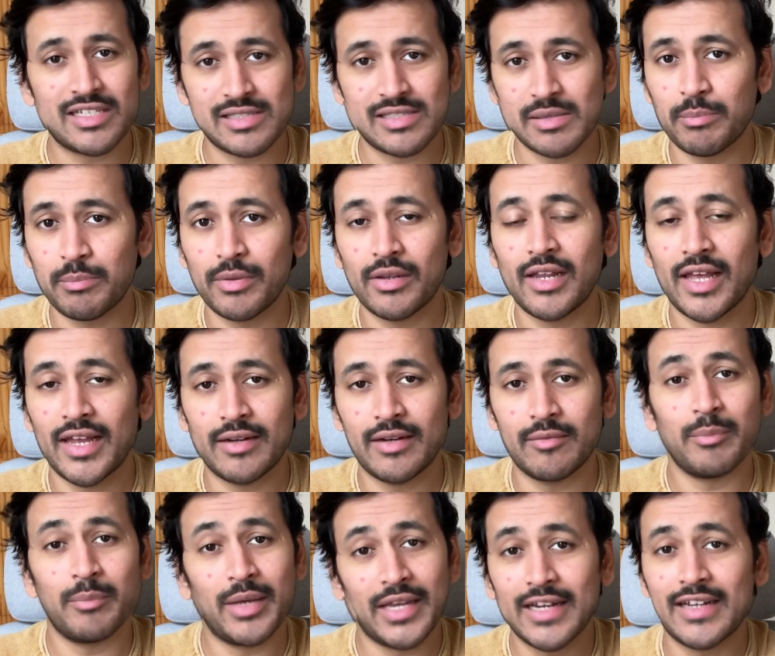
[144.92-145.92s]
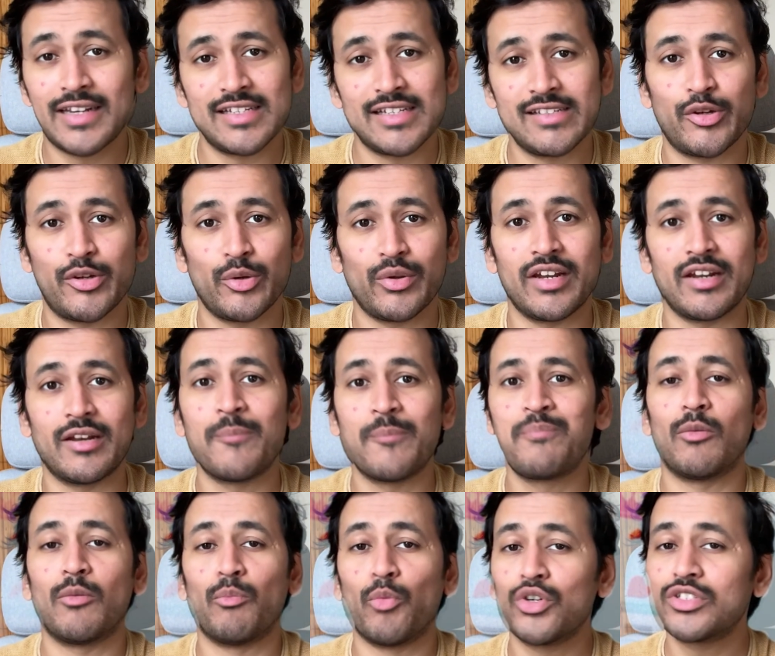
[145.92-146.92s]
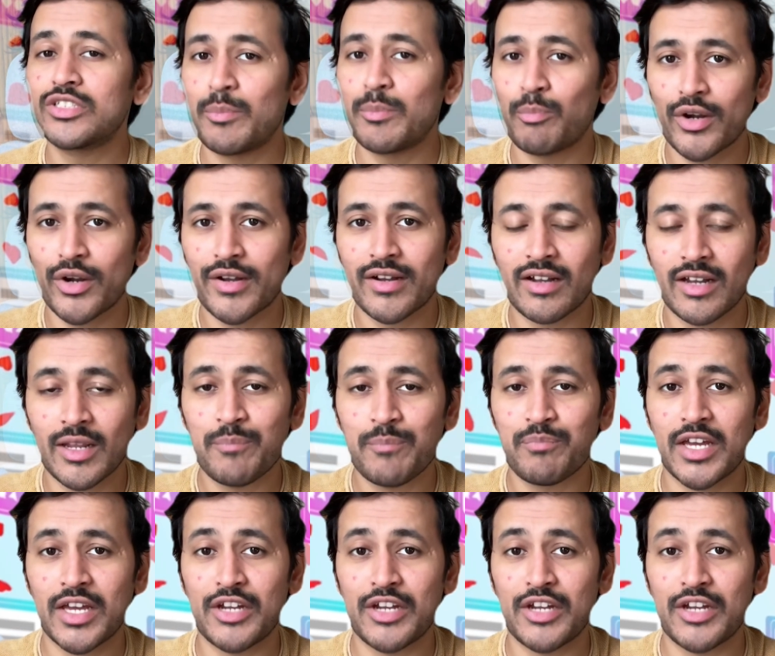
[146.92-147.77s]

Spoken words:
simple and make it easy to read. Now, most importantly,